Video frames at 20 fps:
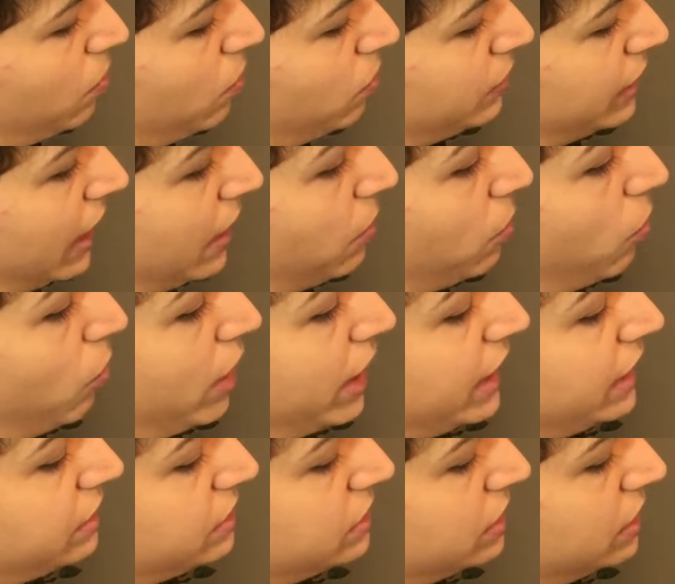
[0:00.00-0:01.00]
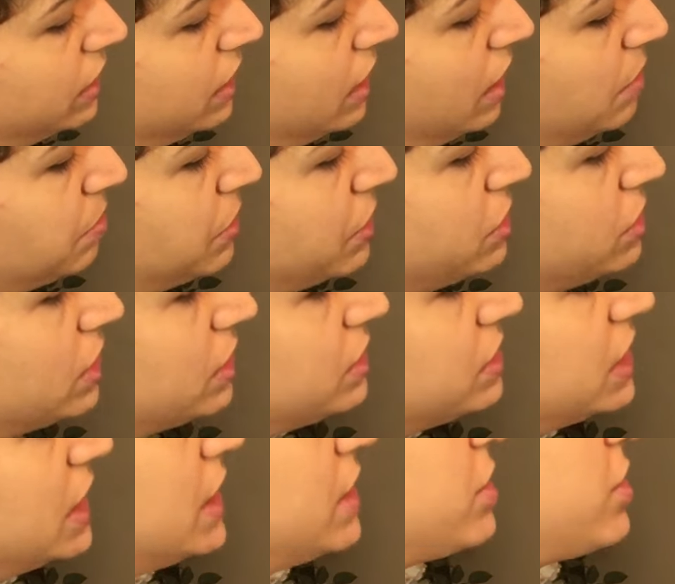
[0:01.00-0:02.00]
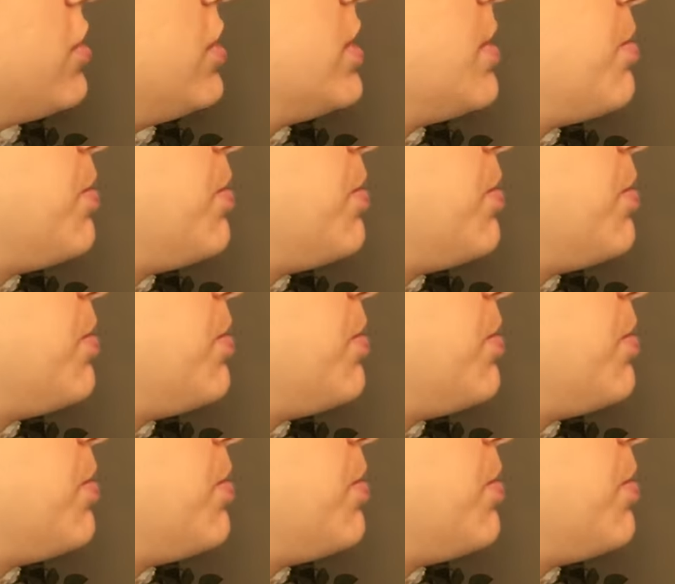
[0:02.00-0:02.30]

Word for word: that white, but you can see it's starting to